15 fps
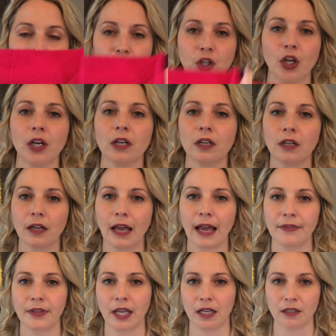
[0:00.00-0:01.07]
look
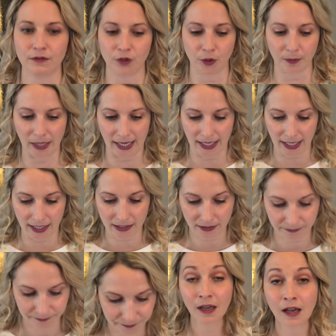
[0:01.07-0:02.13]
at the end of your blanket.
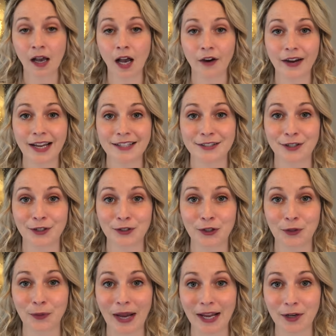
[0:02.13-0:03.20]
All right,
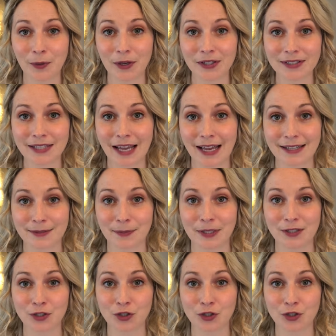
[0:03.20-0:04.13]
your rag quilt has been